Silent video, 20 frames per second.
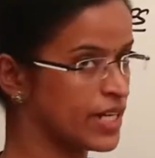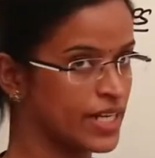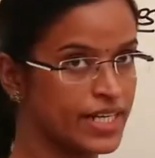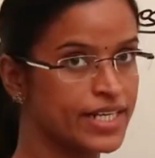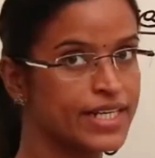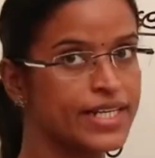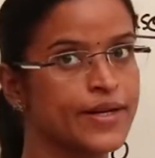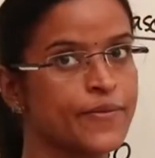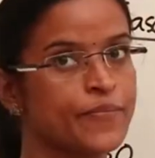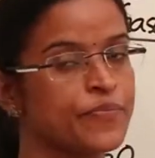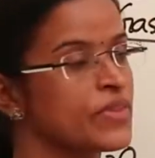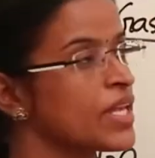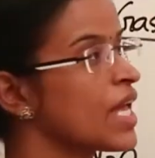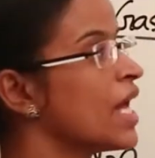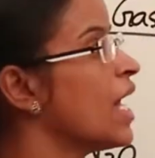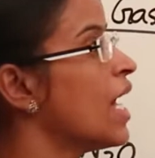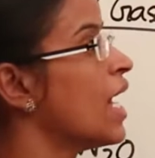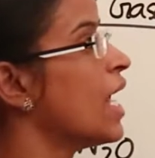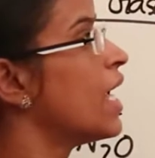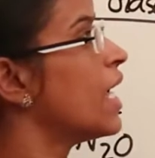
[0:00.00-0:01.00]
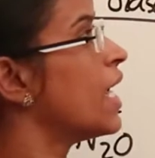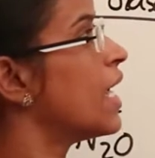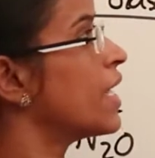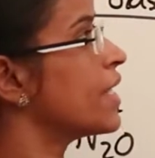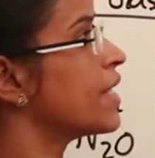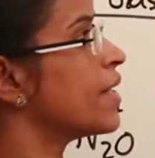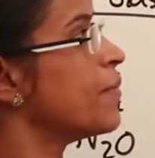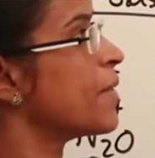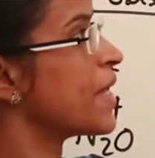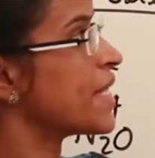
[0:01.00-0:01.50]
3rd,
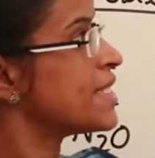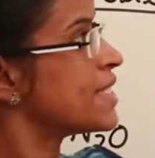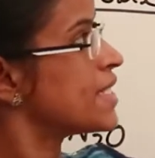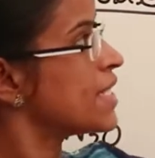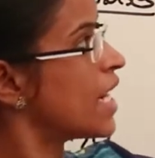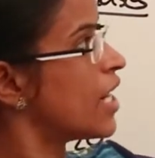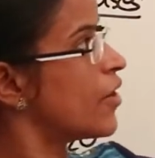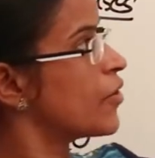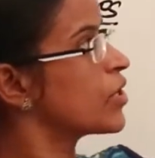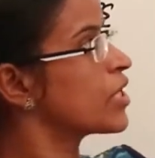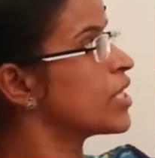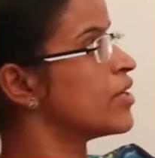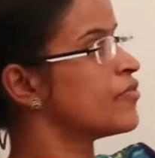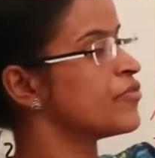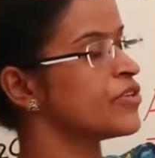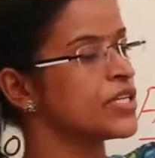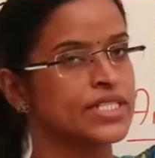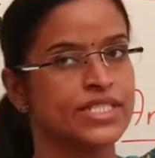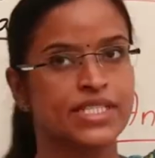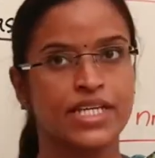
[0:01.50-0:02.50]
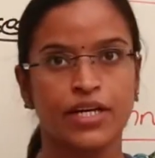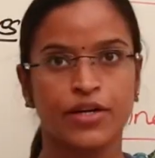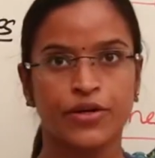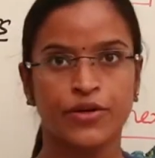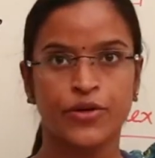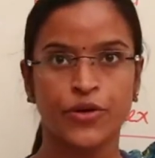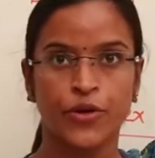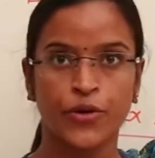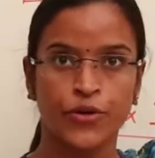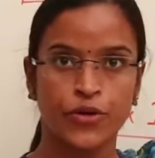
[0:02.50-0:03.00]
and the major outcome was the
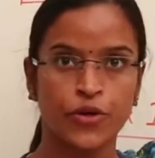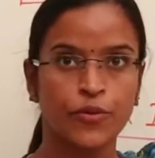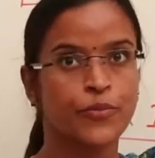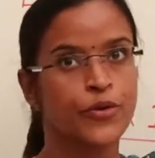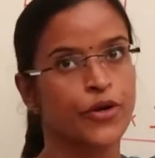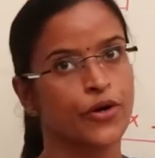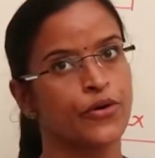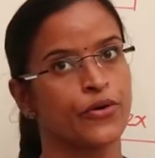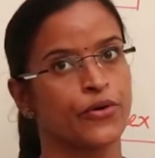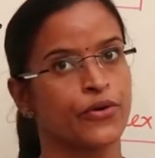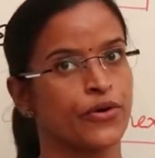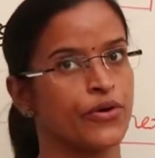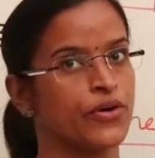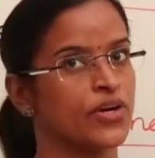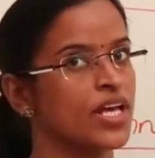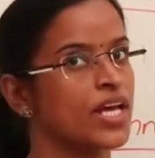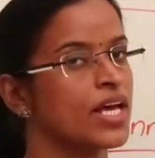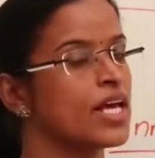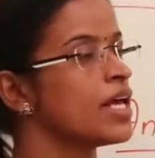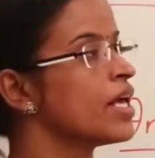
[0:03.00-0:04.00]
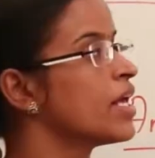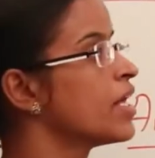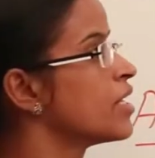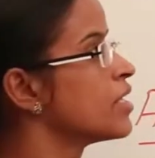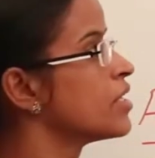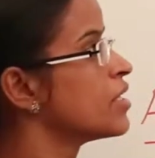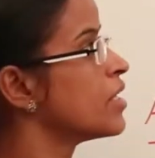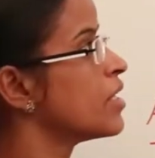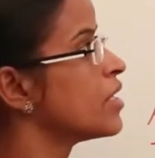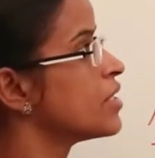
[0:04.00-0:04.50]
Kyoto Protocol.
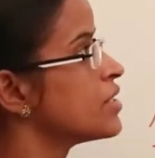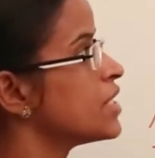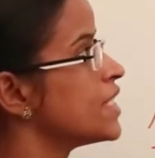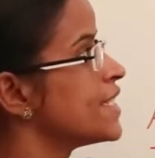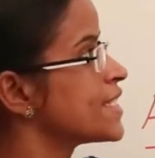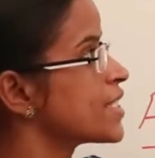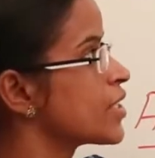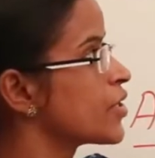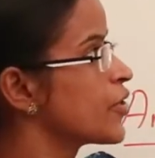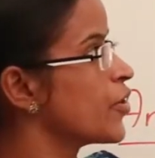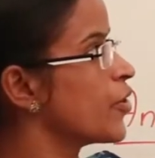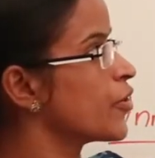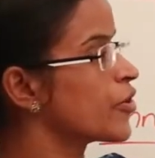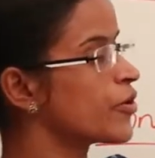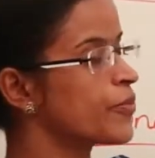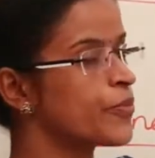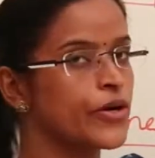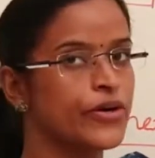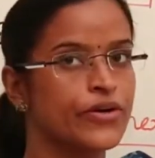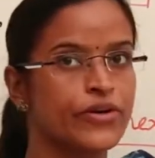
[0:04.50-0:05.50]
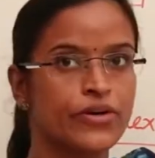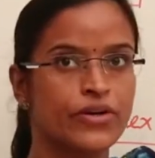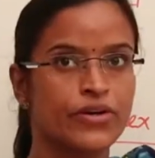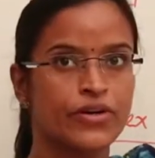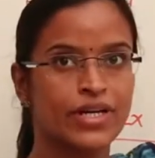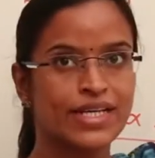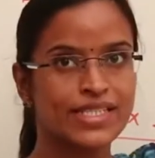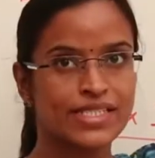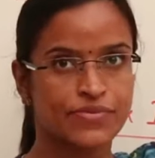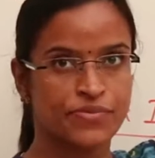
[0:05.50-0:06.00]
This Kyoto
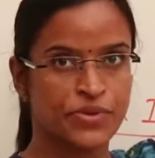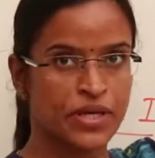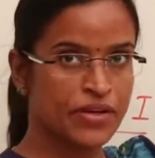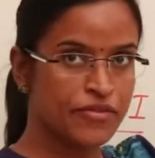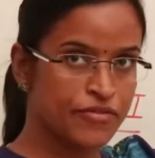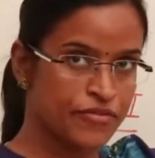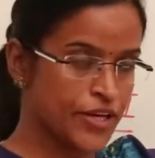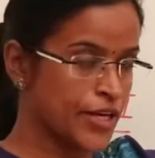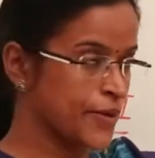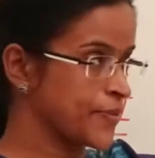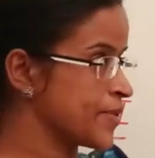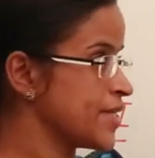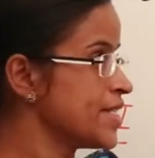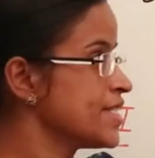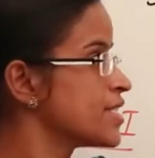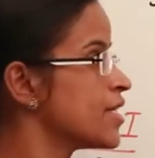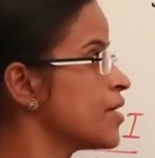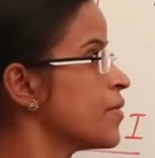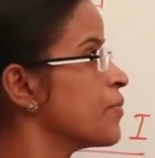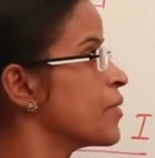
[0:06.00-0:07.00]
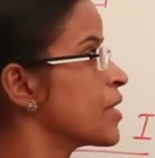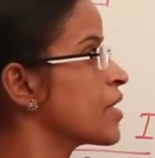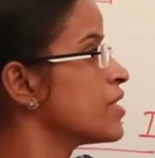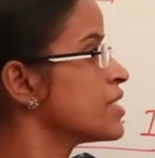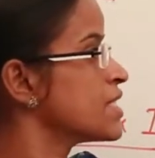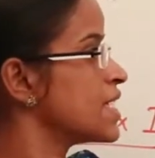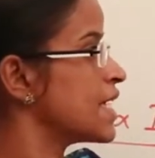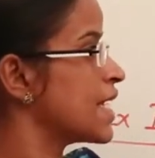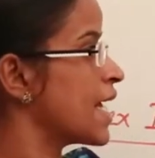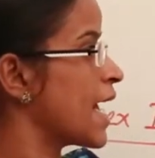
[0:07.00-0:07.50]
Protocol is very famous
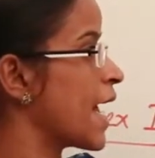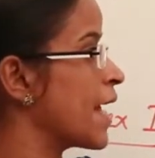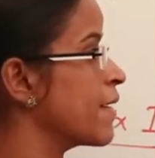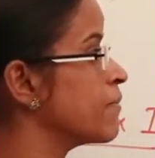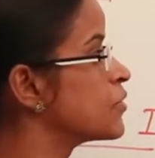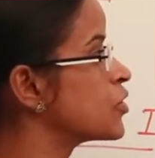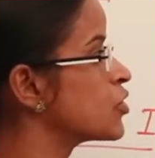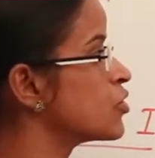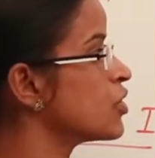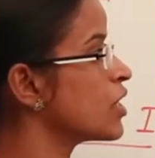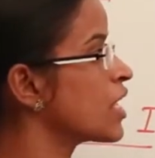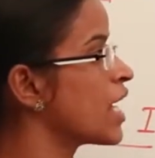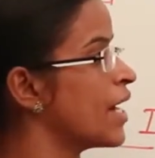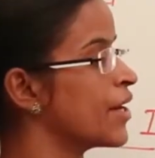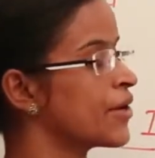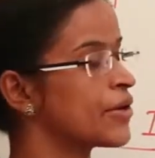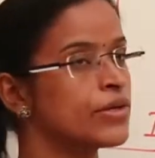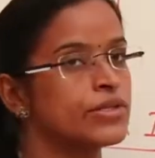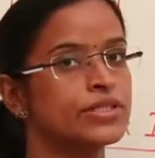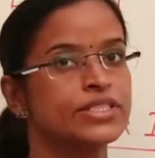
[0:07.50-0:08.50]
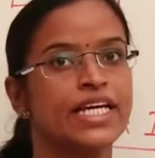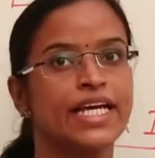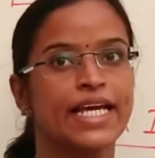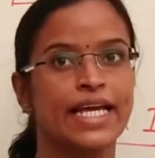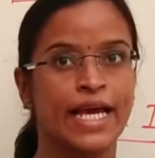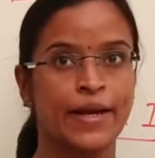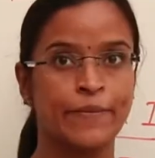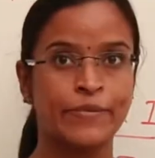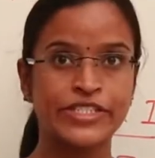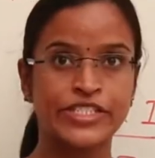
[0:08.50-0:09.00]
because it aims to control the
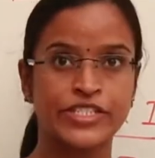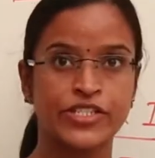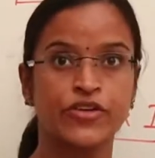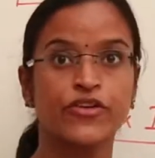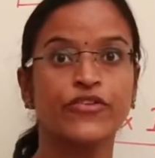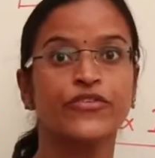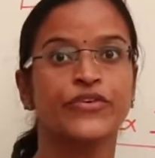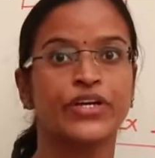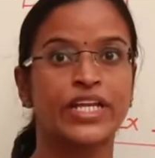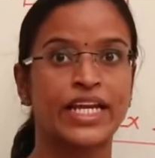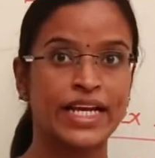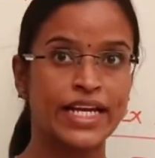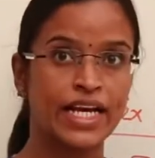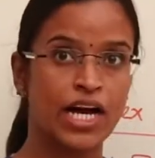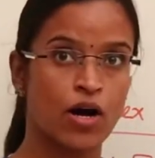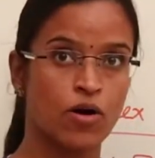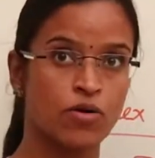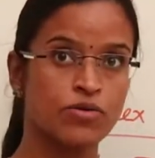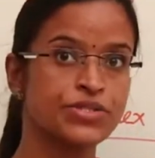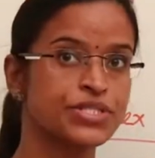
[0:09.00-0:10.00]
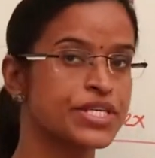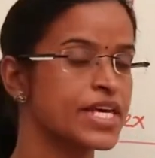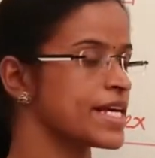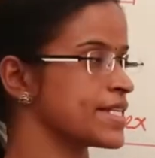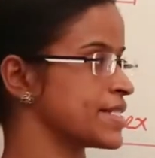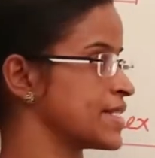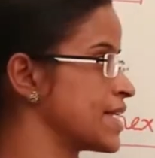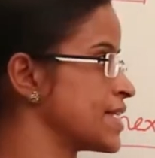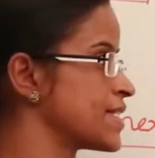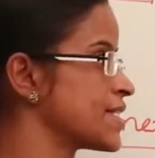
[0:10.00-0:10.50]
emission of greenhouse
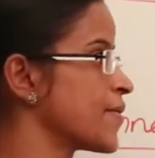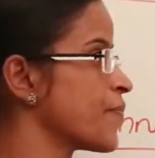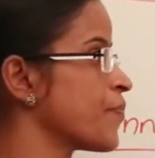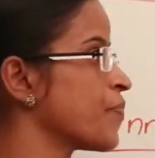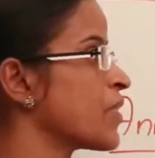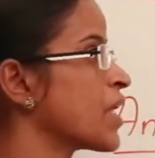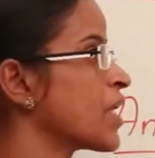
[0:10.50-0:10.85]
gases.